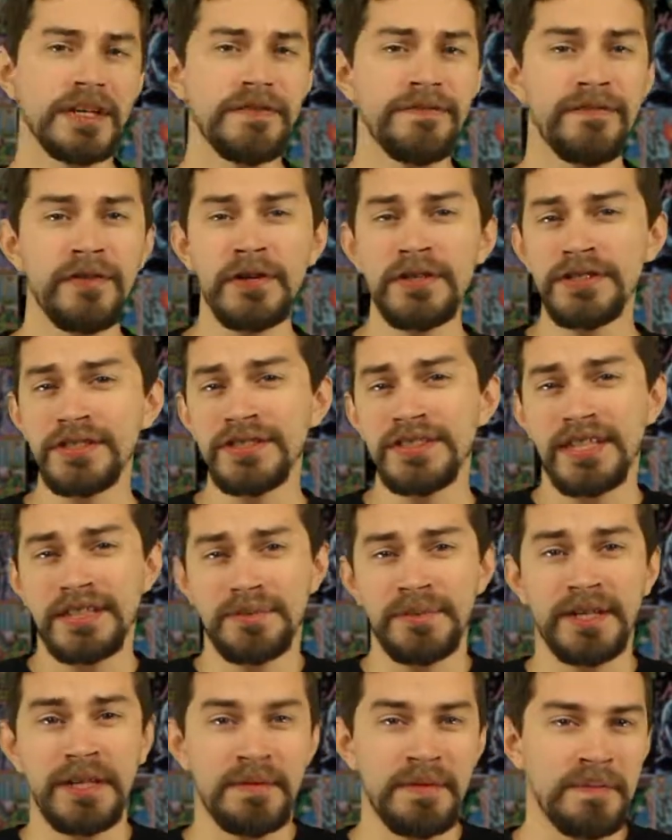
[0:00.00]
Convergence has
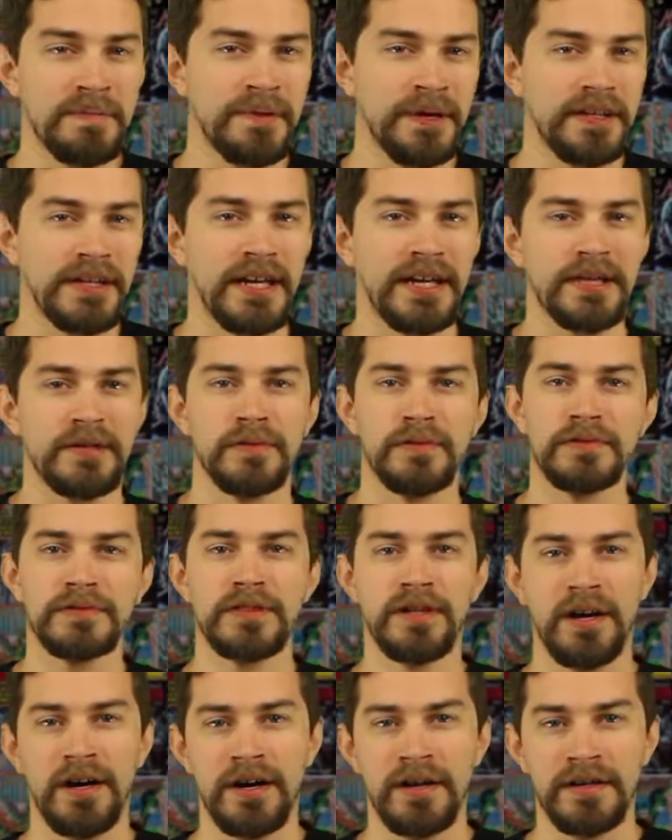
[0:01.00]
become a bit like an old
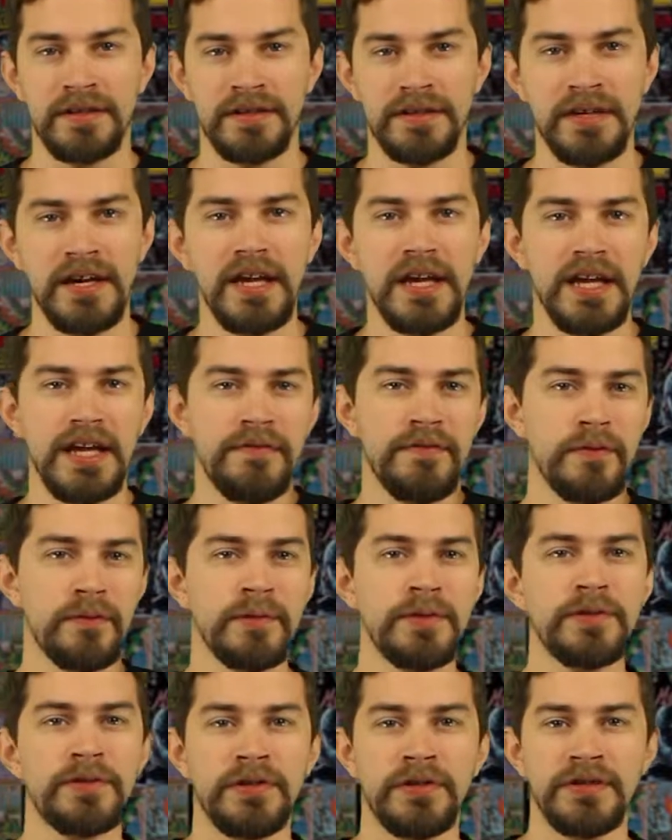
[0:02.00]
car. Even when
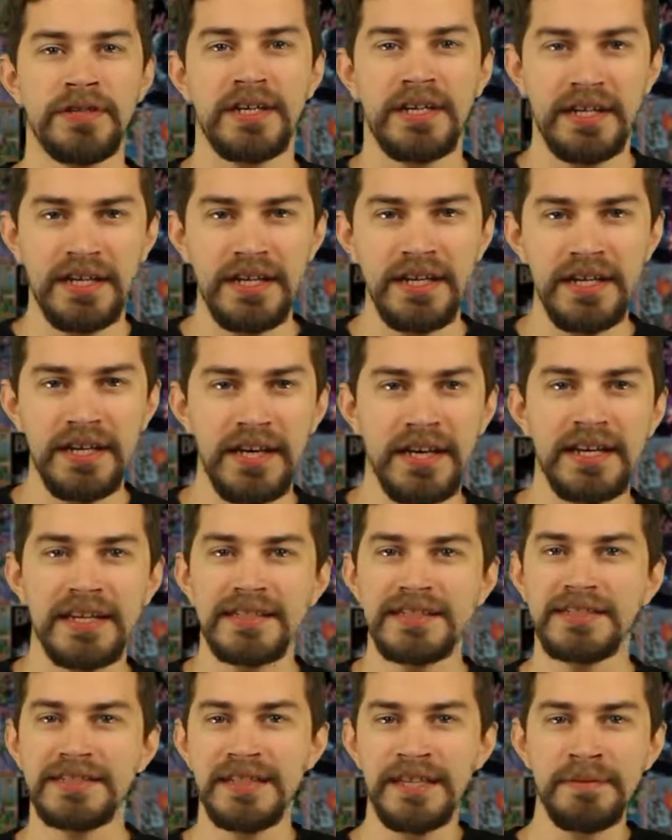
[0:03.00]
you turn the key and
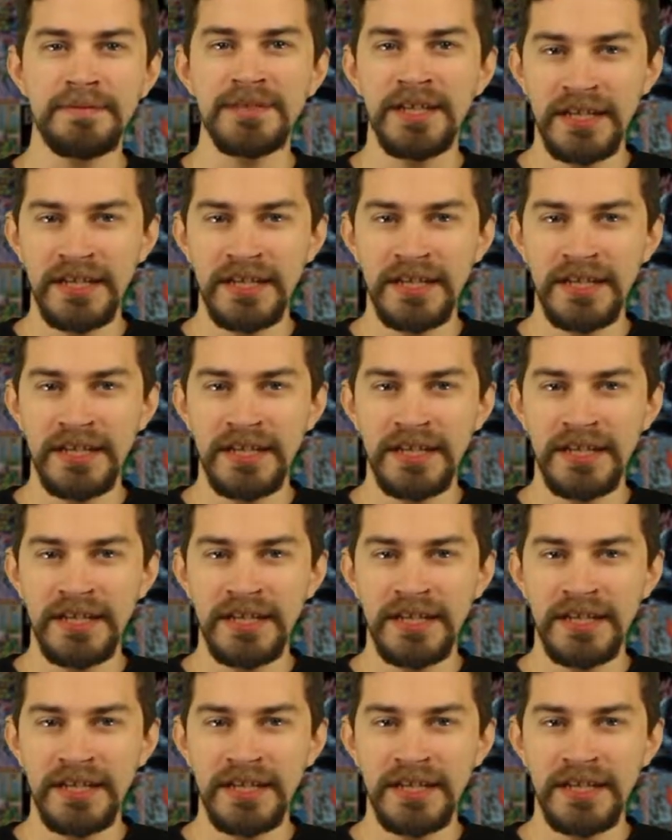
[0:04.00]
it seems